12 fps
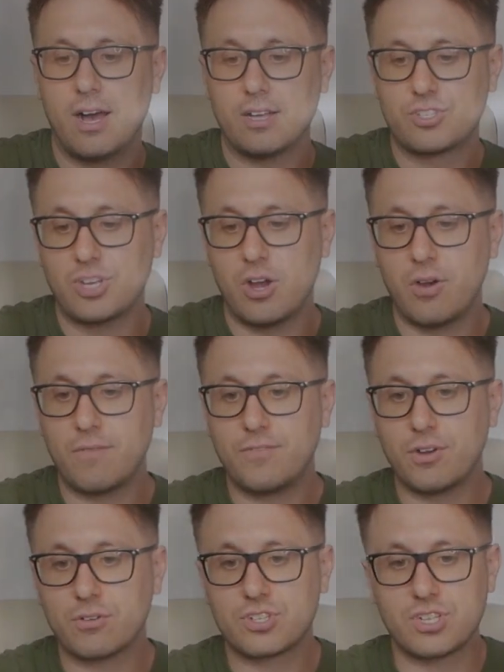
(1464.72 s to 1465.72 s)
So if
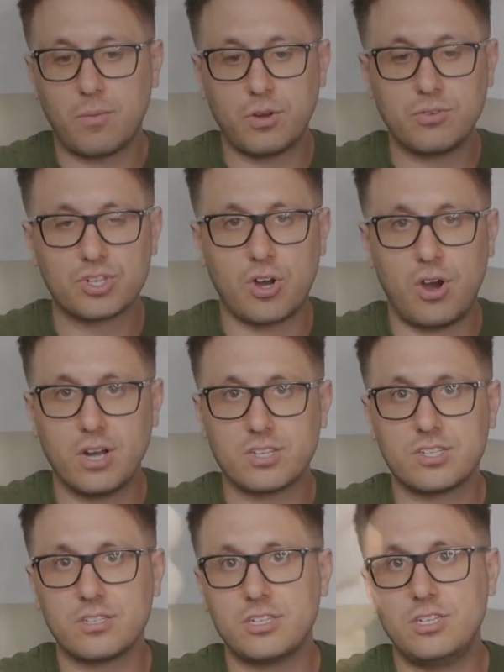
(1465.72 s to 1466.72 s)
you're someone who's
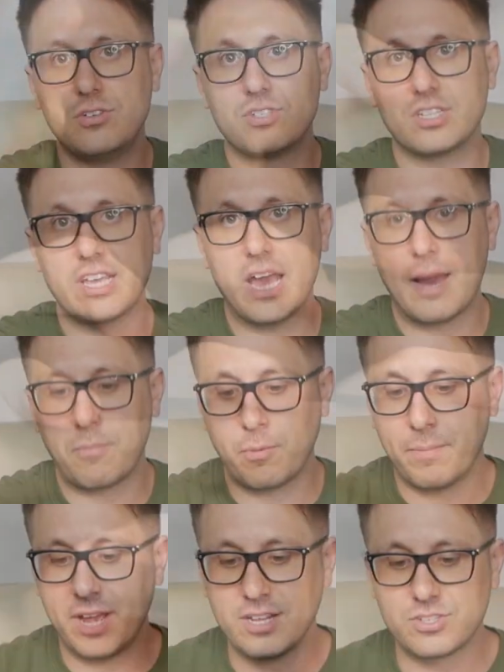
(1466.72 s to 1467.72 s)
constantly using the Apple
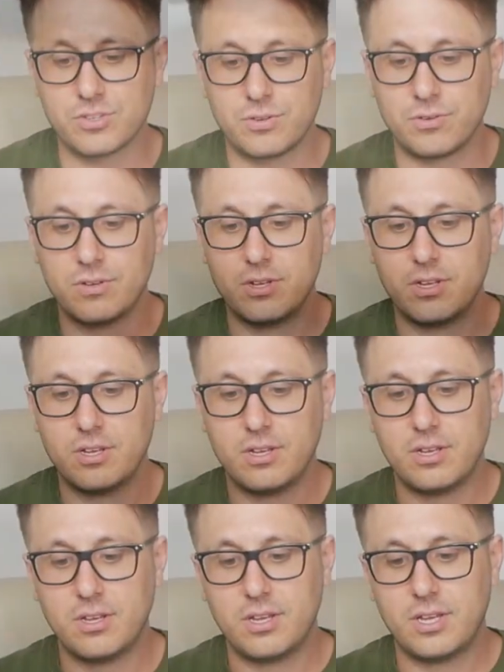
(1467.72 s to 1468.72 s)
Pencil,
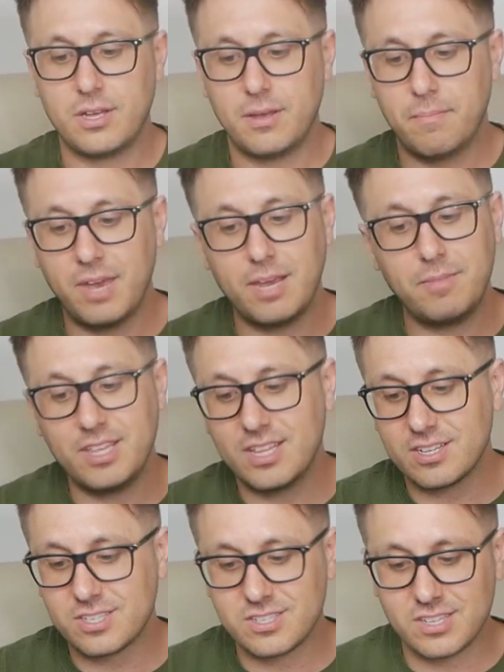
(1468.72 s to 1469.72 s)
maybe
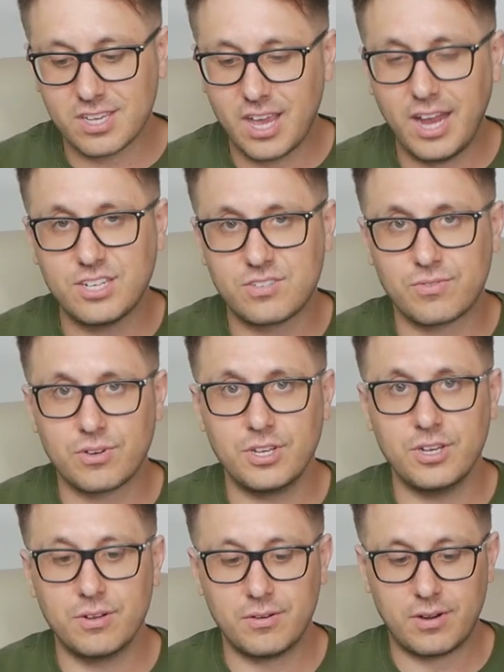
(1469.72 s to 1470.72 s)
this is the case for
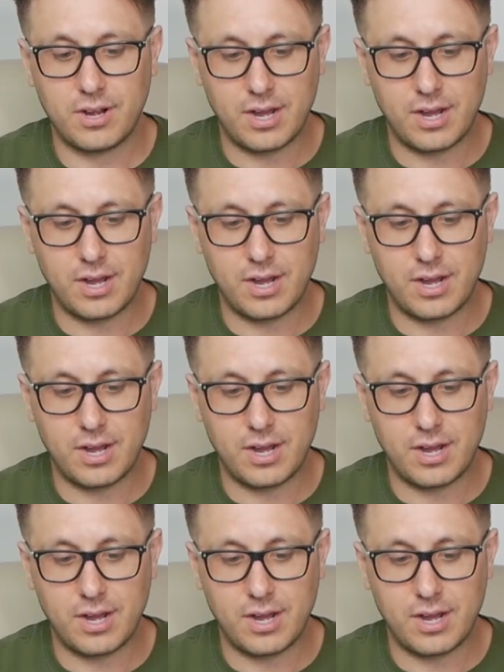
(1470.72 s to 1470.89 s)
you.